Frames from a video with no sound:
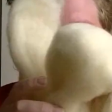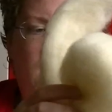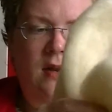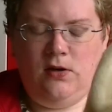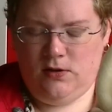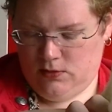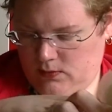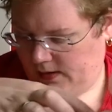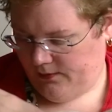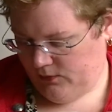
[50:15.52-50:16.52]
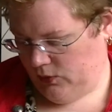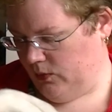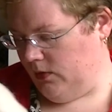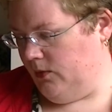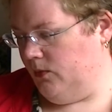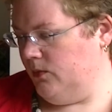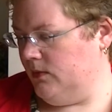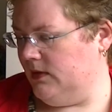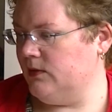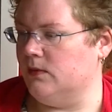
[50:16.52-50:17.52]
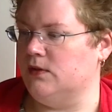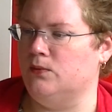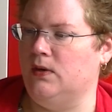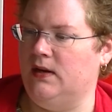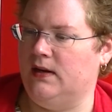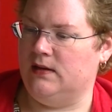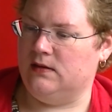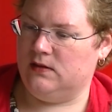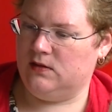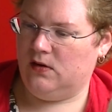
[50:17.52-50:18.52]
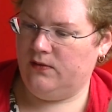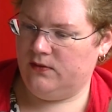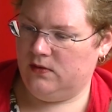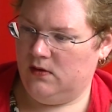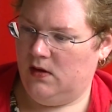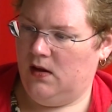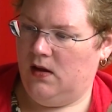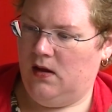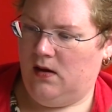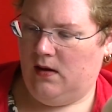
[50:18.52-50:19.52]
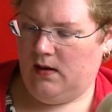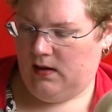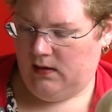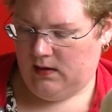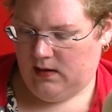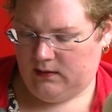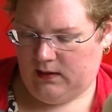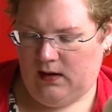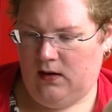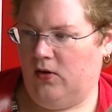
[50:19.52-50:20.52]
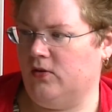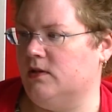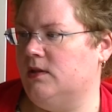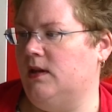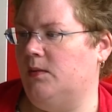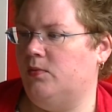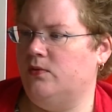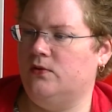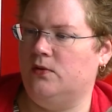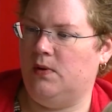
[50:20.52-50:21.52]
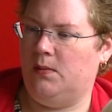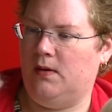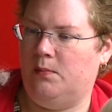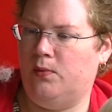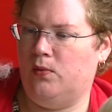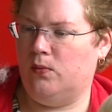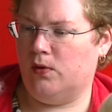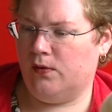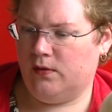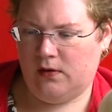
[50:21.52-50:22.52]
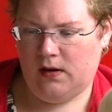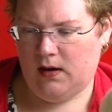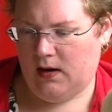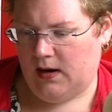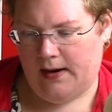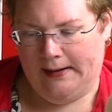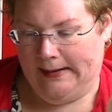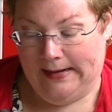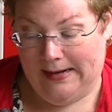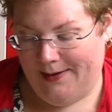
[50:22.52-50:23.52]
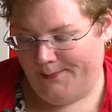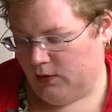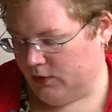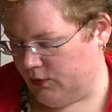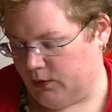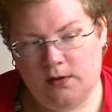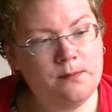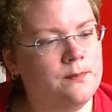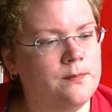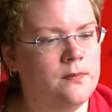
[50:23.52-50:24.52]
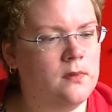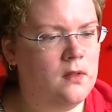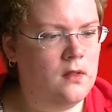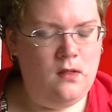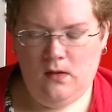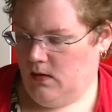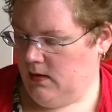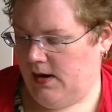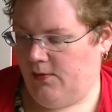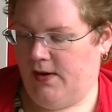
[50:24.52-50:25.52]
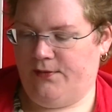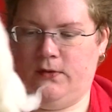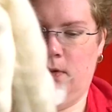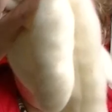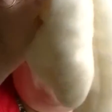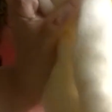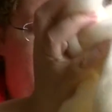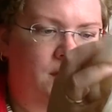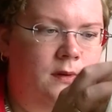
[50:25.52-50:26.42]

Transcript: And the other two, I have no clue. This one is really nice and soft. And it has a longer staple, so maybe a bulwark. I'm not sure. I will have to look that up.